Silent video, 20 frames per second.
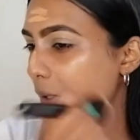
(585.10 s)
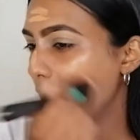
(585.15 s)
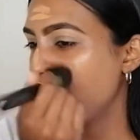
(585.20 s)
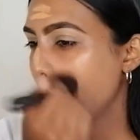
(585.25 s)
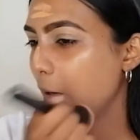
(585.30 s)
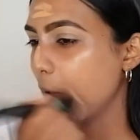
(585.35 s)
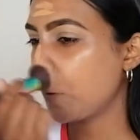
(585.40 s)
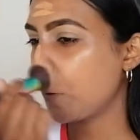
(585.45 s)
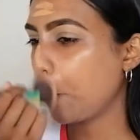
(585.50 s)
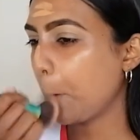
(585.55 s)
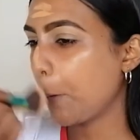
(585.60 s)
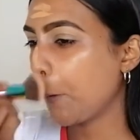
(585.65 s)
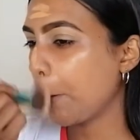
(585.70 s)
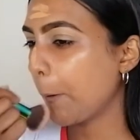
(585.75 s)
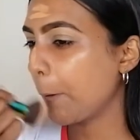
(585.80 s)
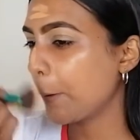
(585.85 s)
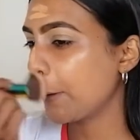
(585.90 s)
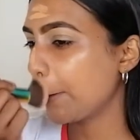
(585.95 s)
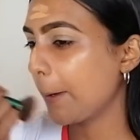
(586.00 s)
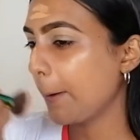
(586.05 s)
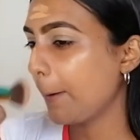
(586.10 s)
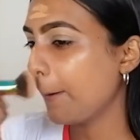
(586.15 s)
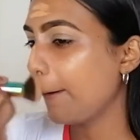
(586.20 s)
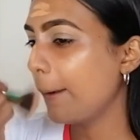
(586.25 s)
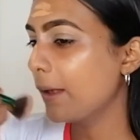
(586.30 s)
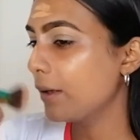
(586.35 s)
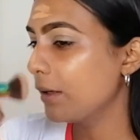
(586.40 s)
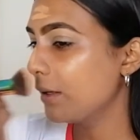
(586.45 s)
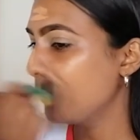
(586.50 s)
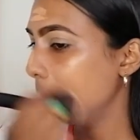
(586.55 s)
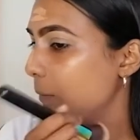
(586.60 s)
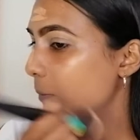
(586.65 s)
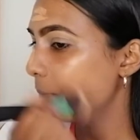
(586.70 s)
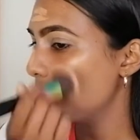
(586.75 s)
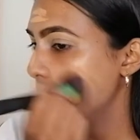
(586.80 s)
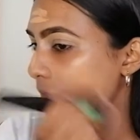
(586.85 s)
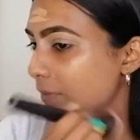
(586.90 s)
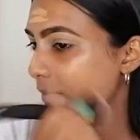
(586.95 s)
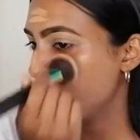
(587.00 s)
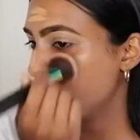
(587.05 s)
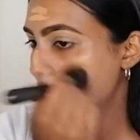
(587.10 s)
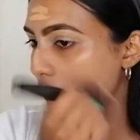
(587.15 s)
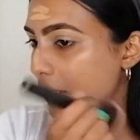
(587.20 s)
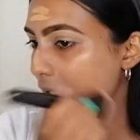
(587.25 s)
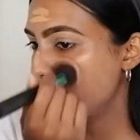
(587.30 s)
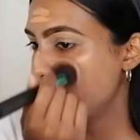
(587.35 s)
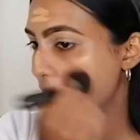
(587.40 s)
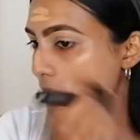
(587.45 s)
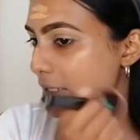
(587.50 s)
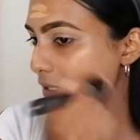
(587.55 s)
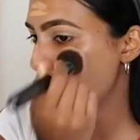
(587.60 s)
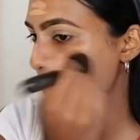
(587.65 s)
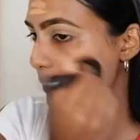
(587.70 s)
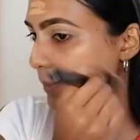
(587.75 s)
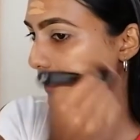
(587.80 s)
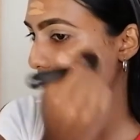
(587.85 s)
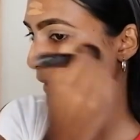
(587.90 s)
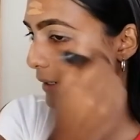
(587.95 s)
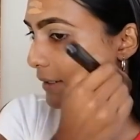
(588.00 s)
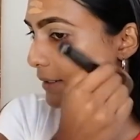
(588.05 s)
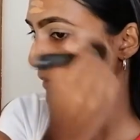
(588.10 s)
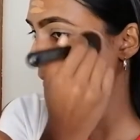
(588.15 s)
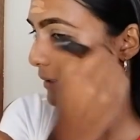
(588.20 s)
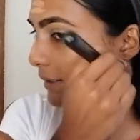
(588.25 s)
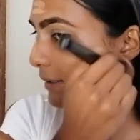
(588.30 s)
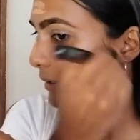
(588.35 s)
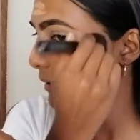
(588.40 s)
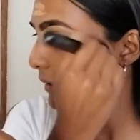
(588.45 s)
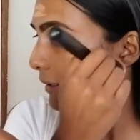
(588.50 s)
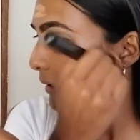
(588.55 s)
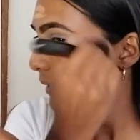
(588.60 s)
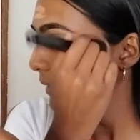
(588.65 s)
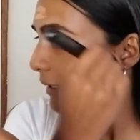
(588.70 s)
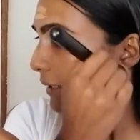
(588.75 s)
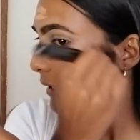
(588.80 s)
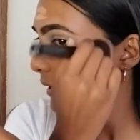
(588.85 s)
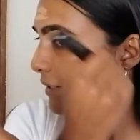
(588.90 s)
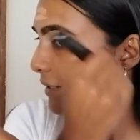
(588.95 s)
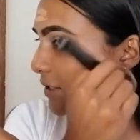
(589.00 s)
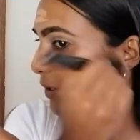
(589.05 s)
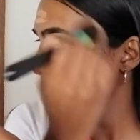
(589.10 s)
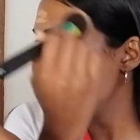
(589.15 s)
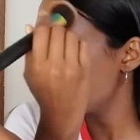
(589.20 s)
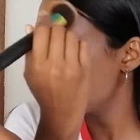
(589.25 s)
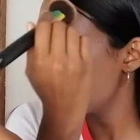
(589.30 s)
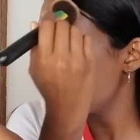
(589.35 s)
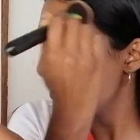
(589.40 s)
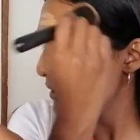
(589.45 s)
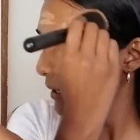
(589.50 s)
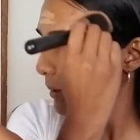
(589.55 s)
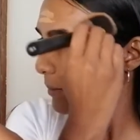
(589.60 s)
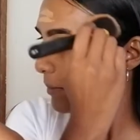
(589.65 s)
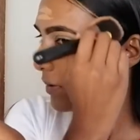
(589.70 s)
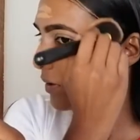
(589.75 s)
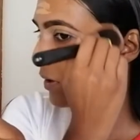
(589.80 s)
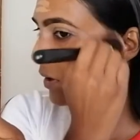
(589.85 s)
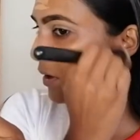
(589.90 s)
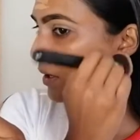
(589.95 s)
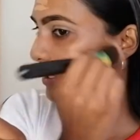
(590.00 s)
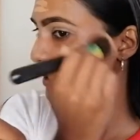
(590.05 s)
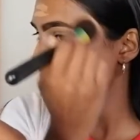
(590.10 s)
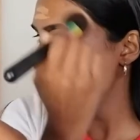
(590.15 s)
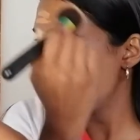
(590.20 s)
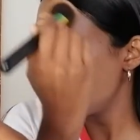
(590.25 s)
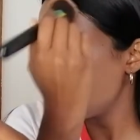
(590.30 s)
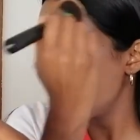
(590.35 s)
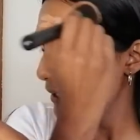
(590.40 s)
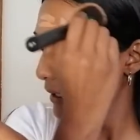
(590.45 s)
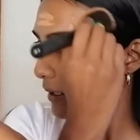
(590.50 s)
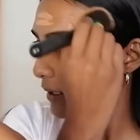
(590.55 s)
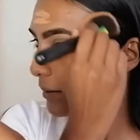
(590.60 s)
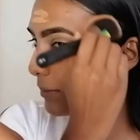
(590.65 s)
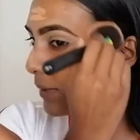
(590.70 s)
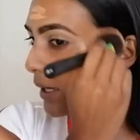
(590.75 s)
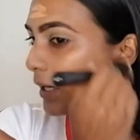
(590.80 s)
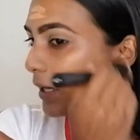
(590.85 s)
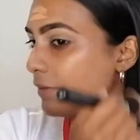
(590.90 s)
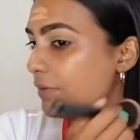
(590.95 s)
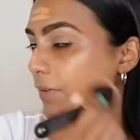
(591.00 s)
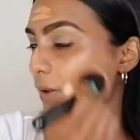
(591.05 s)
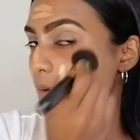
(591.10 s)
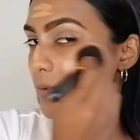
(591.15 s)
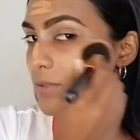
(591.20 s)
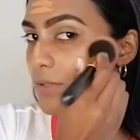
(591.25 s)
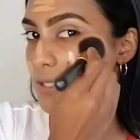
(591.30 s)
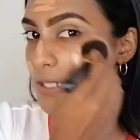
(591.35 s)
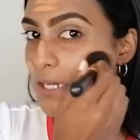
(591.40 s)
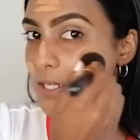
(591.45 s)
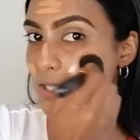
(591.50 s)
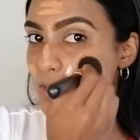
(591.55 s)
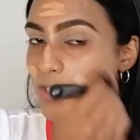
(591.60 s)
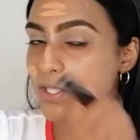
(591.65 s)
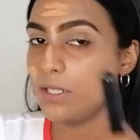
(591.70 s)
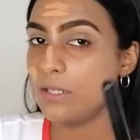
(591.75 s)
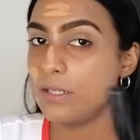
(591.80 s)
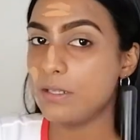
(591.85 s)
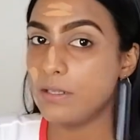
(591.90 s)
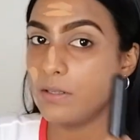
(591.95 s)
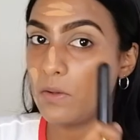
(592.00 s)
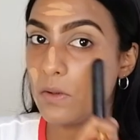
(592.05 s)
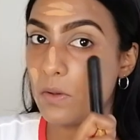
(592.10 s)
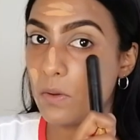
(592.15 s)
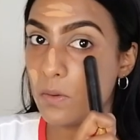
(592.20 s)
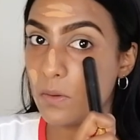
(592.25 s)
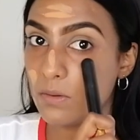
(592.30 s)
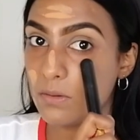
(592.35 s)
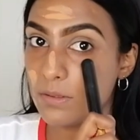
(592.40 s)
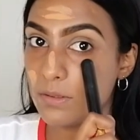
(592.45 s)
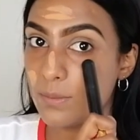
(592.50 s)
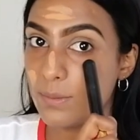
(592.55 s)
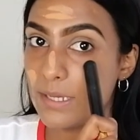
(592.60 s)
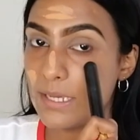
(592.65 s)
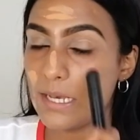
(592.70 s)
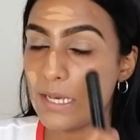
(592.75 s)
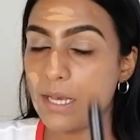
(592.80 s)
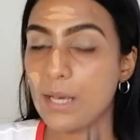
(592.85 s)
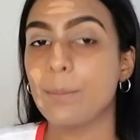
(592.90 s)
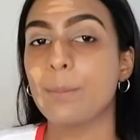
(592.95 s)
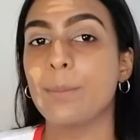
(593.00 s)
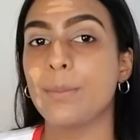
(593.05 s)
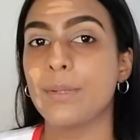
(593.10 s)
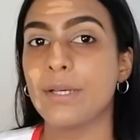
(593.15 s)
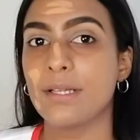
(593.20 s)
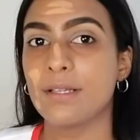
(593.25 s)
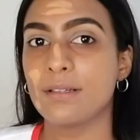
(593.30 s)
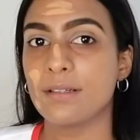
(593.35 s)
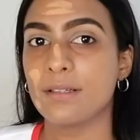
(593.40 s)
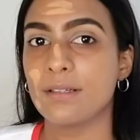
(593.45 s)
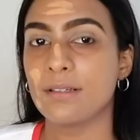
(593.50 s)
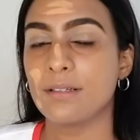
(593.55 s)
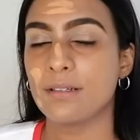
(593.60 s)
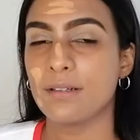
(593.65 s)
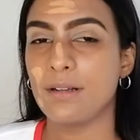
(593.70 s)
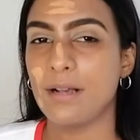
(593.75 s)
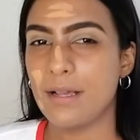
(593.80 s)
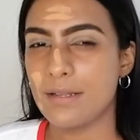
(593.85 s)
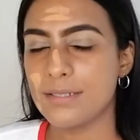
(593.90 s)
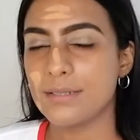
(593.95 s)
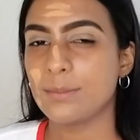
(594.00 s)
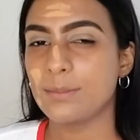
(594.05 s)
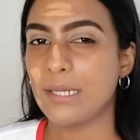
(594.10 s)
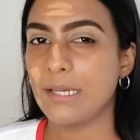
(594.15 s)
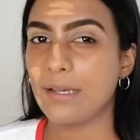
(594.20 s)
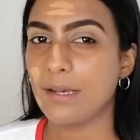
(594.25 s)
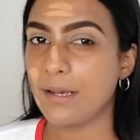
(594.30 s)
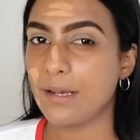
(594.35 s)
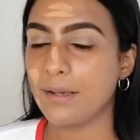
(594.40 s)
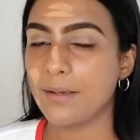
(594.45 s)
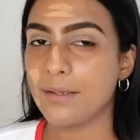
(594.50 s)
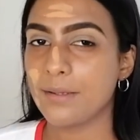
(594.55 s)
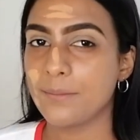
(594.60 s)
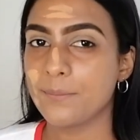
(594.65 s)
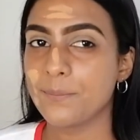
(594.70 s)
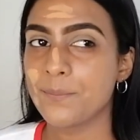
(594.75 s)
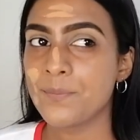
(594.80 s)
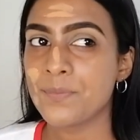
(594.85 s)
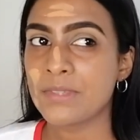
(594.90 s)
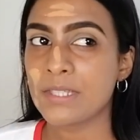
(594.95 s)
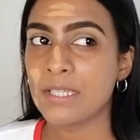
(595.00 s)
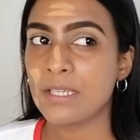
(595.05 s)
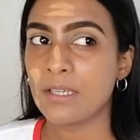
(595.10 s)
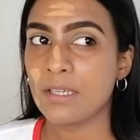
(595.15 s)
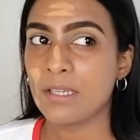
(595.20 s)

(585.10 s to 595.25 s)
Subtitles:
I want to make sure that it is blended. As you can see, I'm not taking my foundation all the way up under my eye.